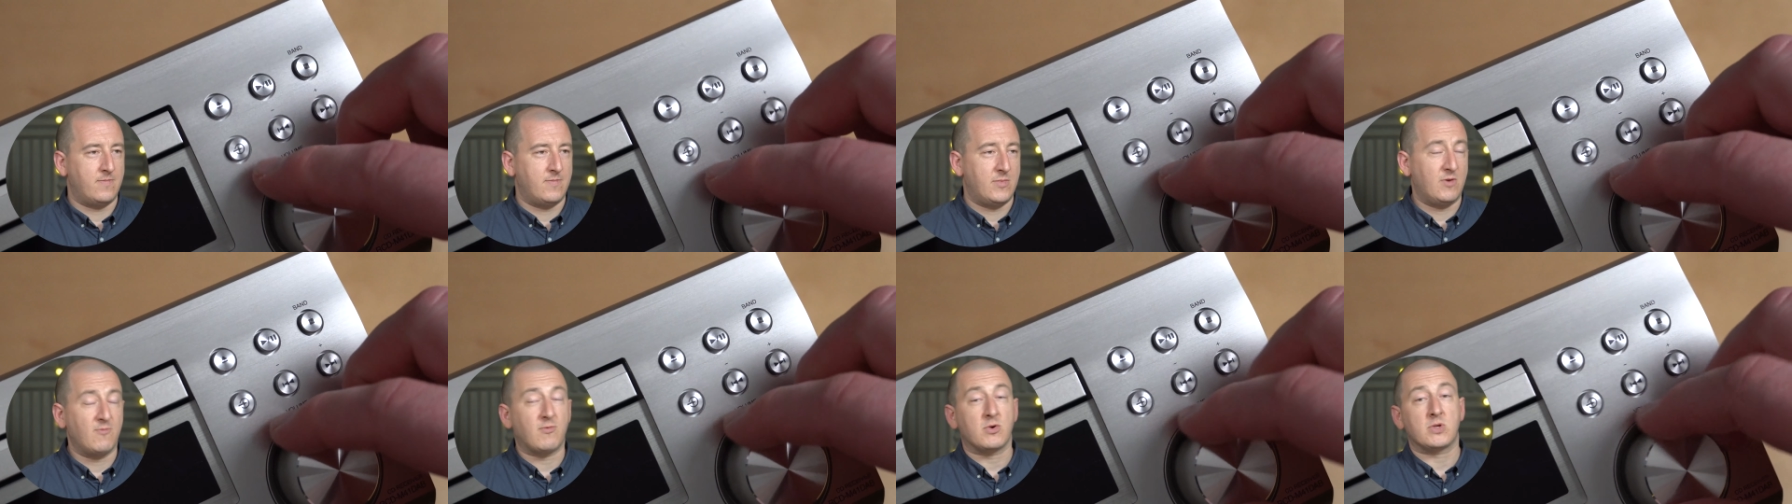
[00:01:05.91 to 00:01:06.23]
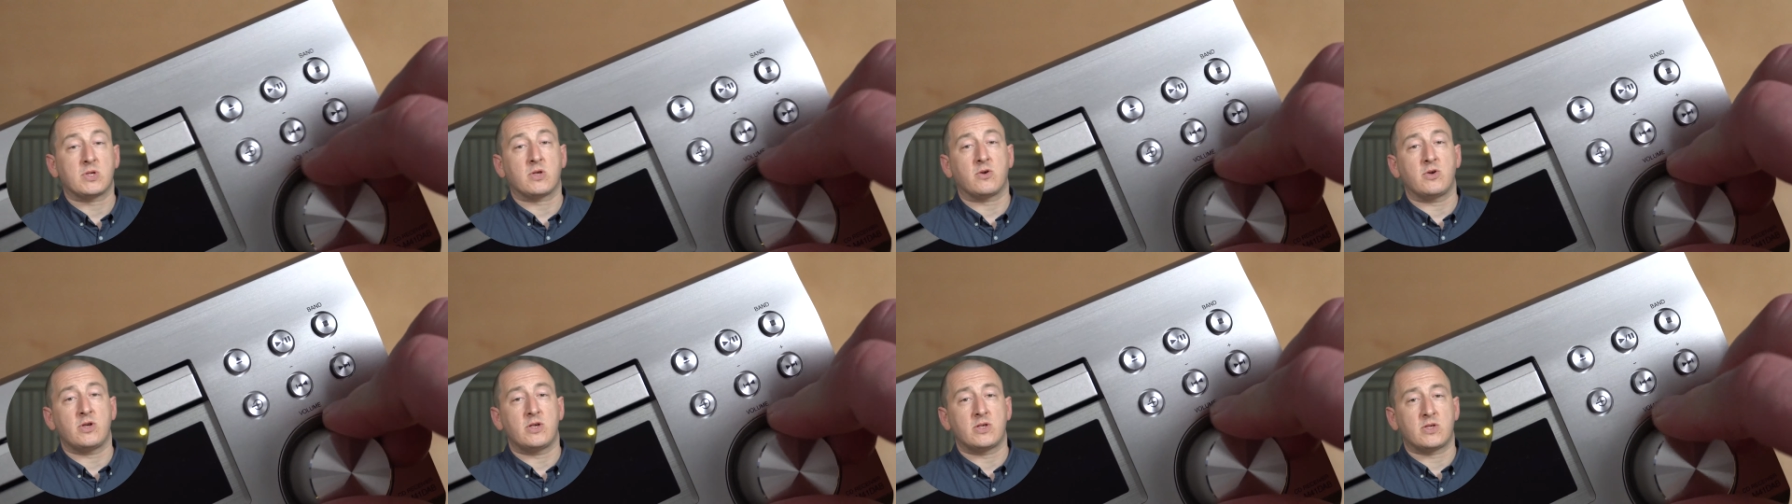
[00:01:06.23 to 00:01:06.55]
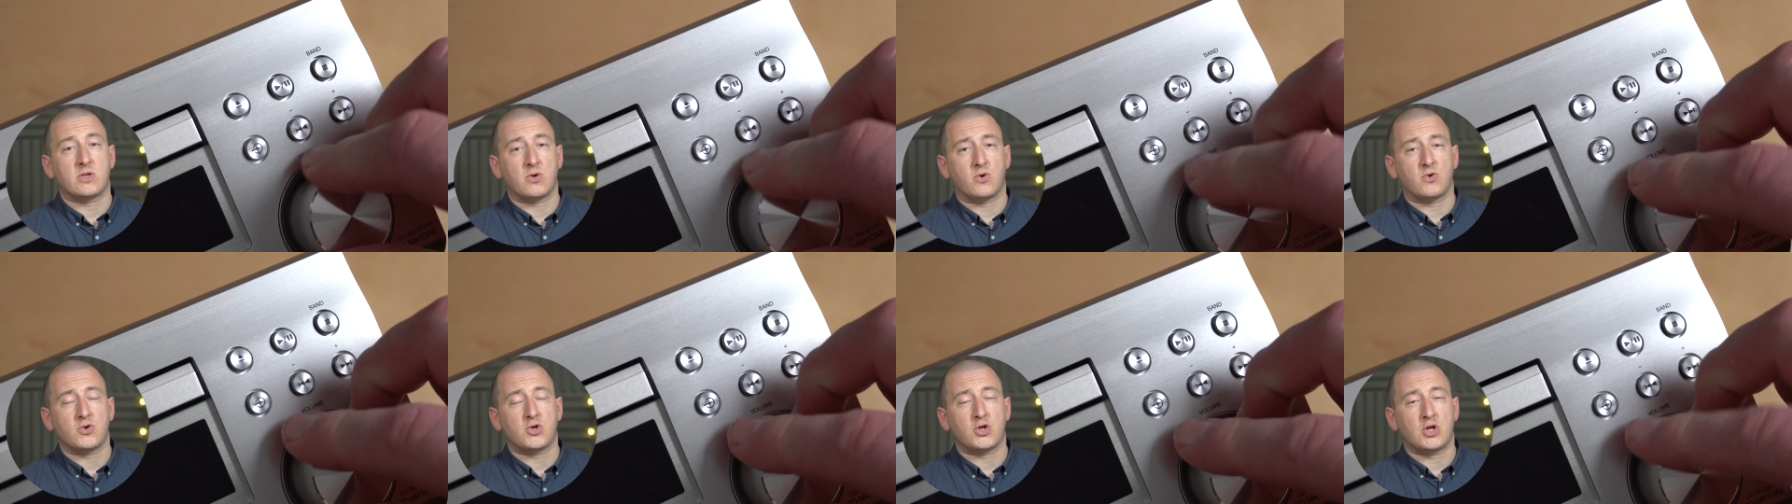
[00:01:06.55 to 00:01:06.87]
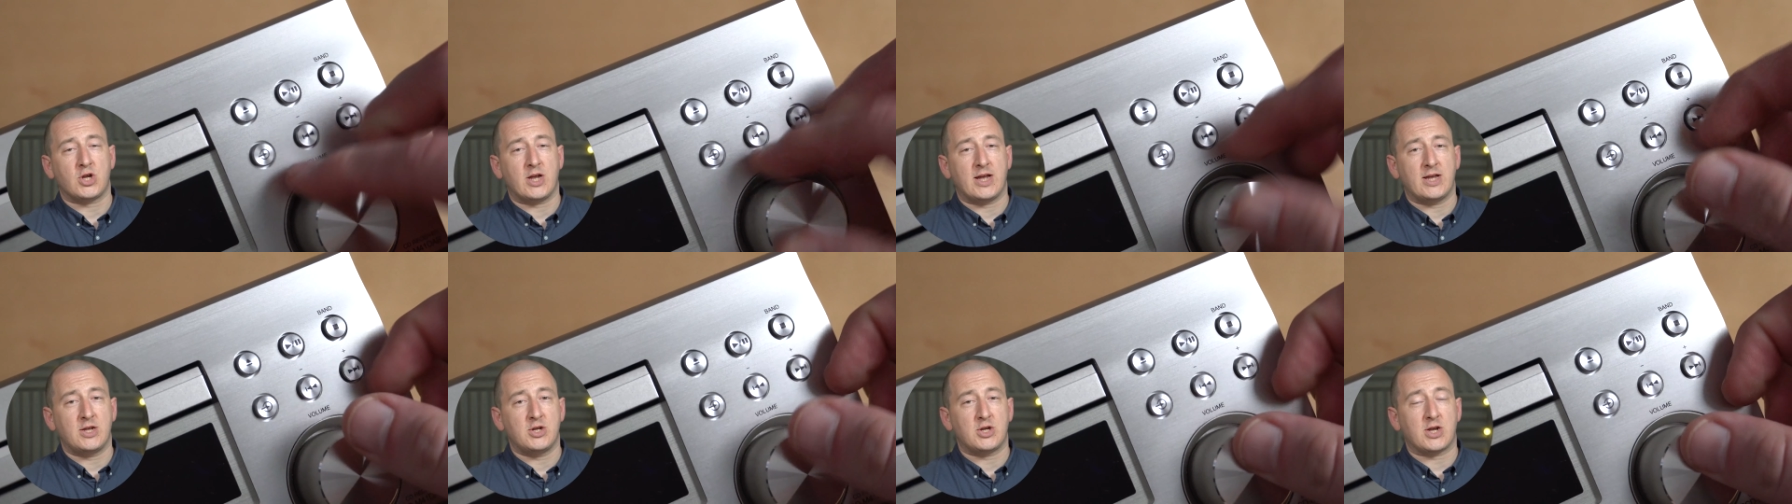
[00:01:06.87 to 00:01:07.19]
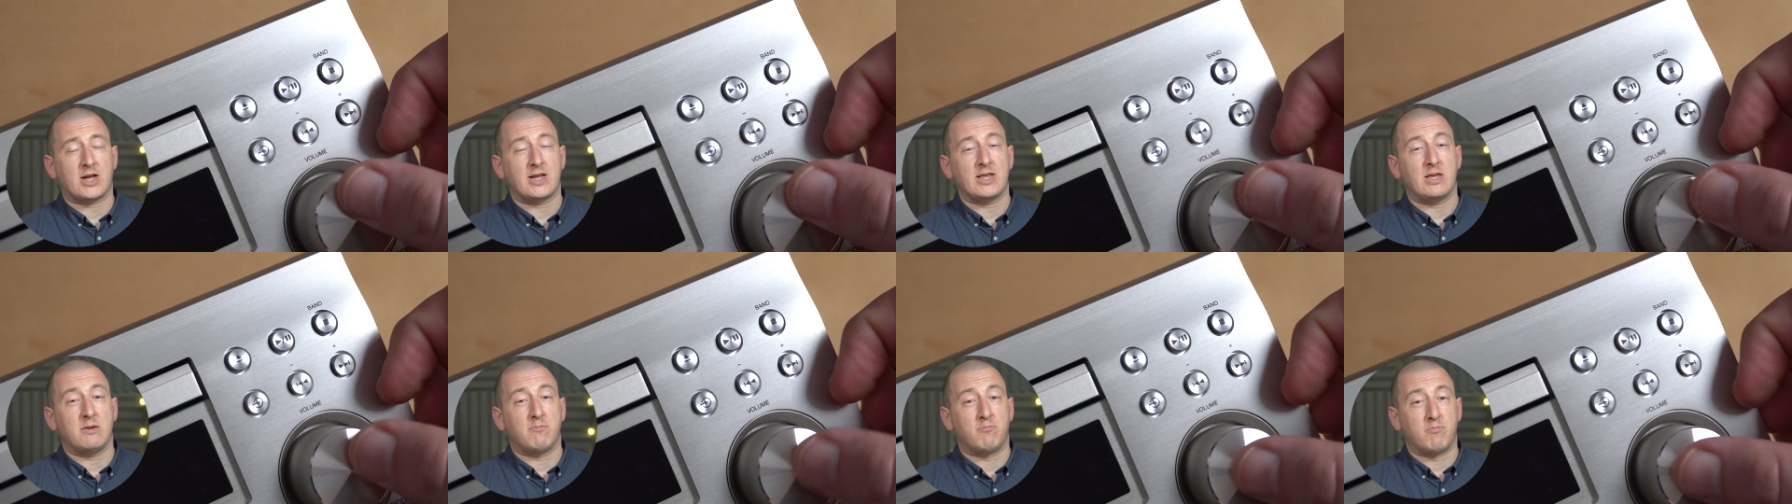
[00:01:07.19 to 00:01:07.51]
You've also got your source change
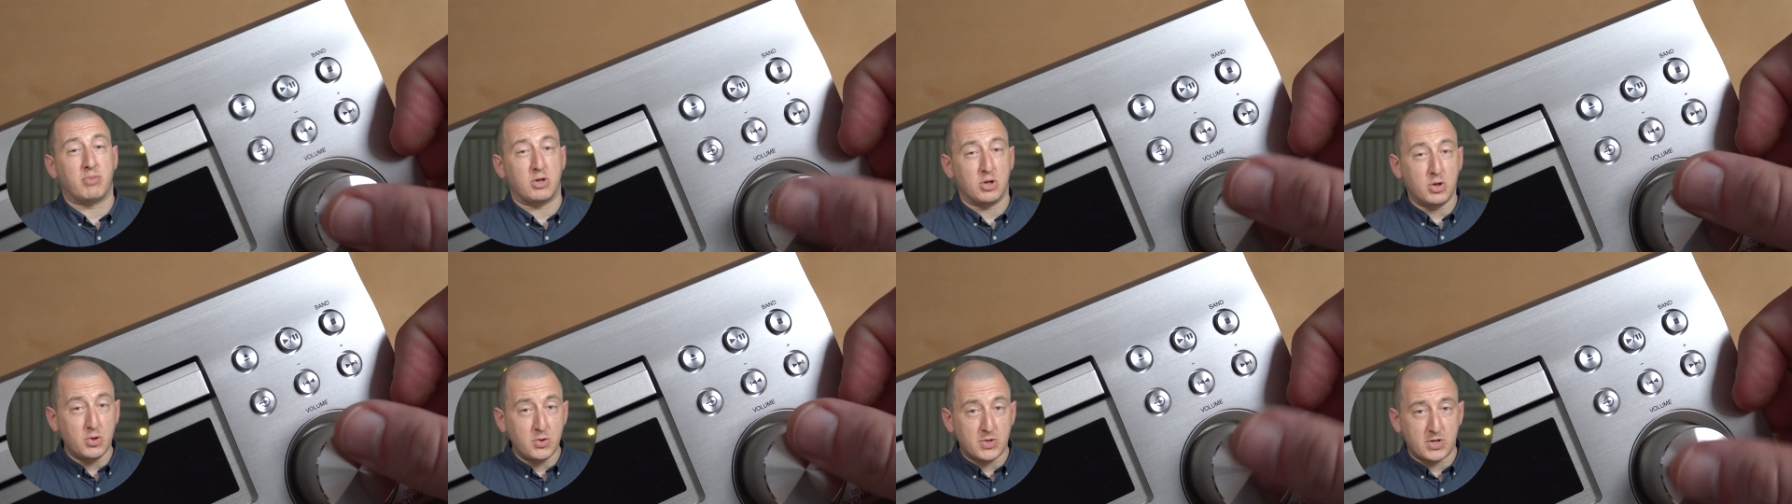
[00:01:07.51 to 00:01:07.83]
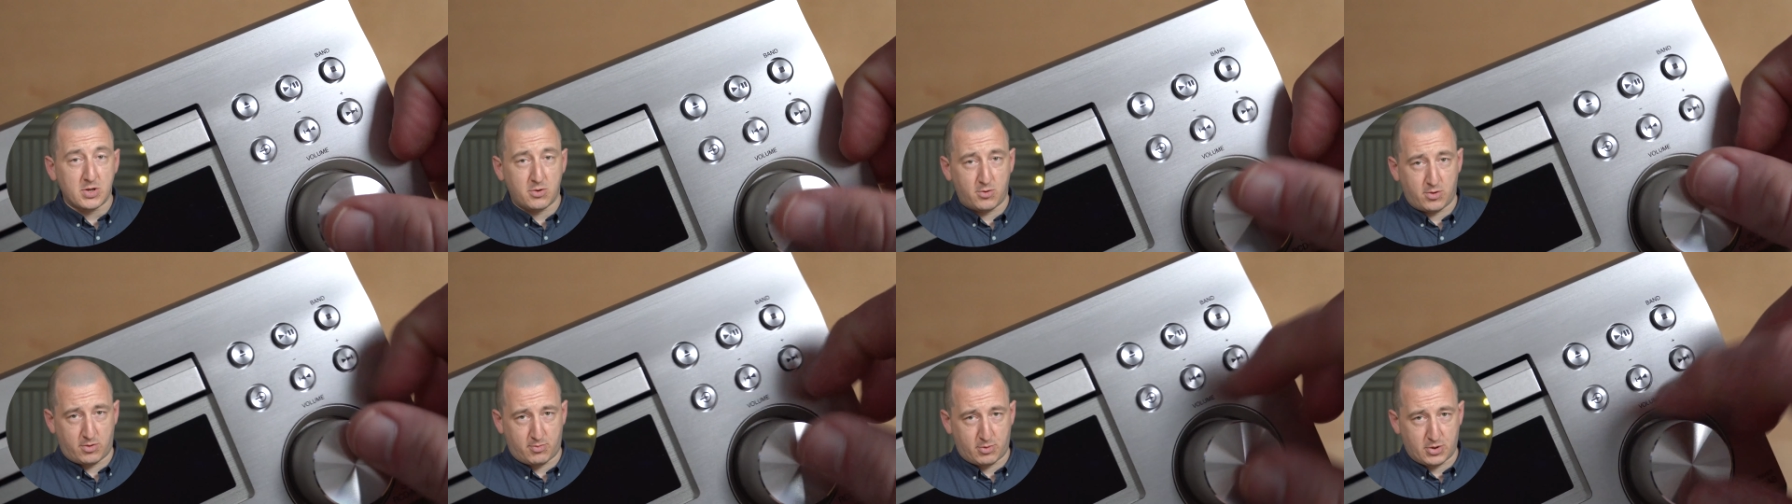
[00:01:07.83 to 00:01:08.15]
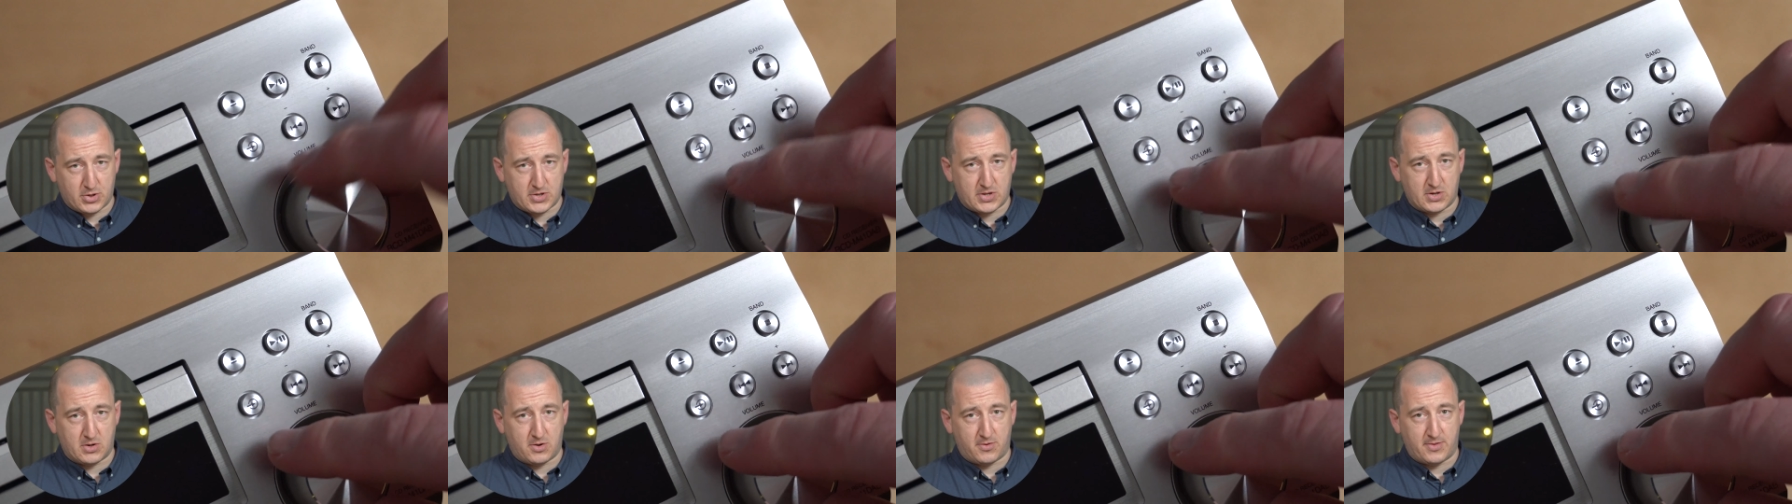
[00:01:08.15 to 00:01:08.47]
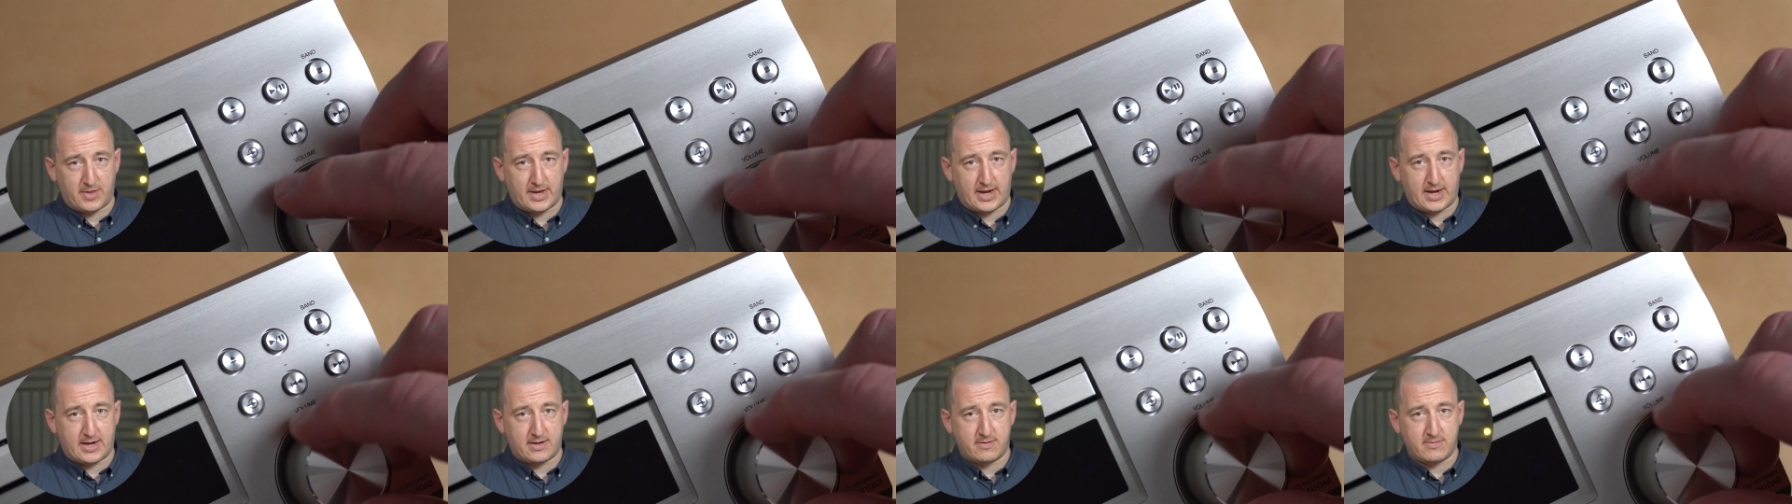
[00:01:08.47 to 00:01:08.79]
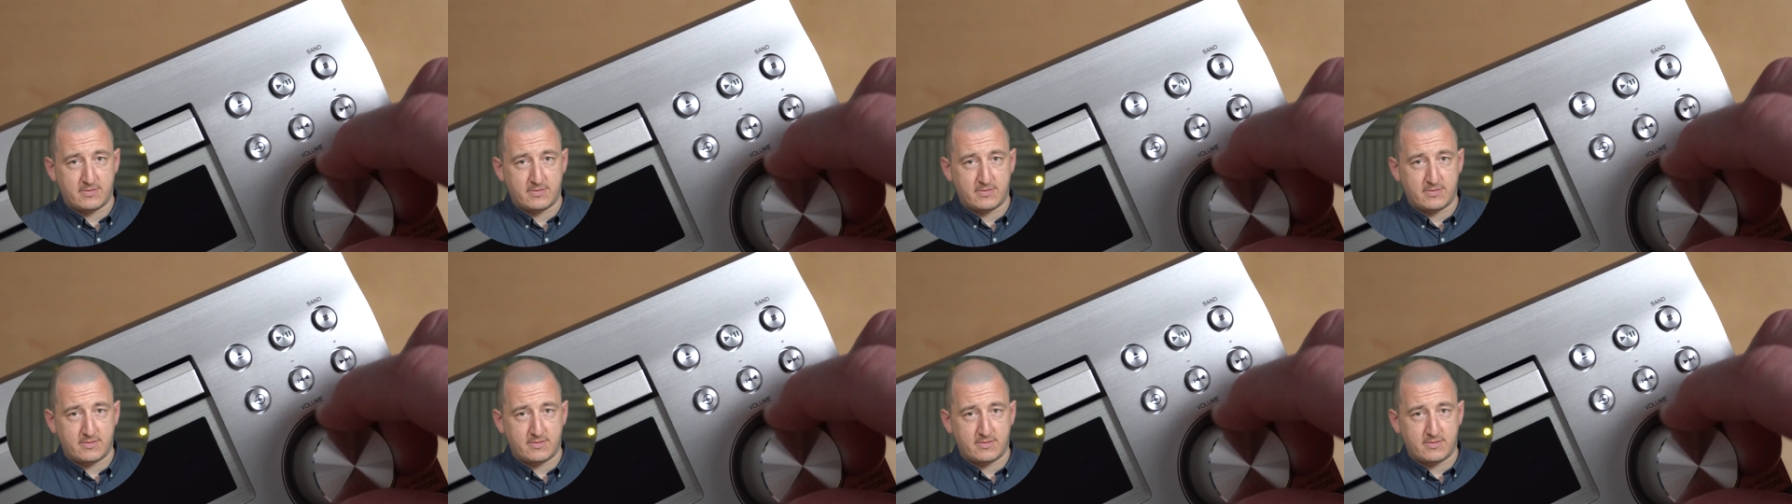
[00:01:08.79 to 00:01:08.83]
and your Bluetooth button on there.